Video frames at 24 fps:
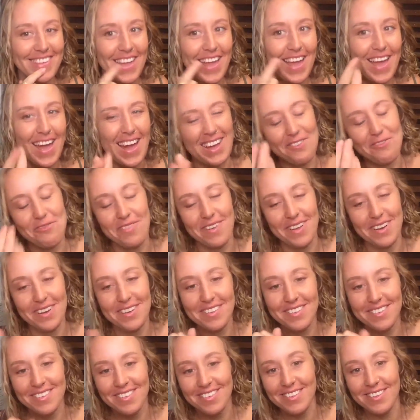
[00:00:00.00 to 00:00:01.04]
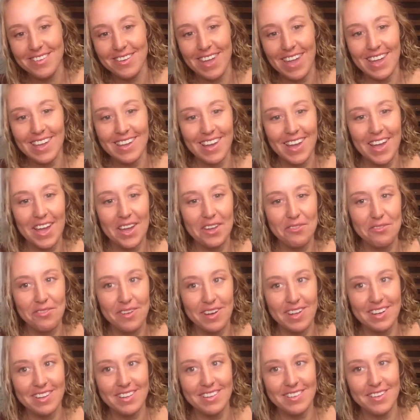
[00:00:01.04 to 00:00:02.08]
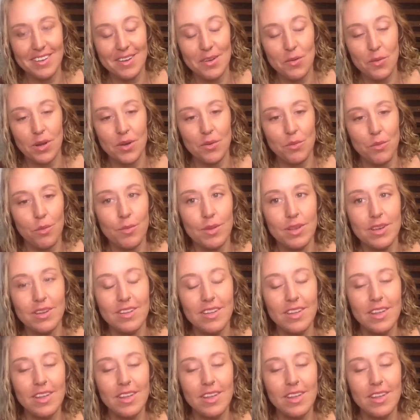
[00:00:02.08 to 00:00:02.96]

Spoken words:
Had fun. Okay, had fun. Wonder Woman.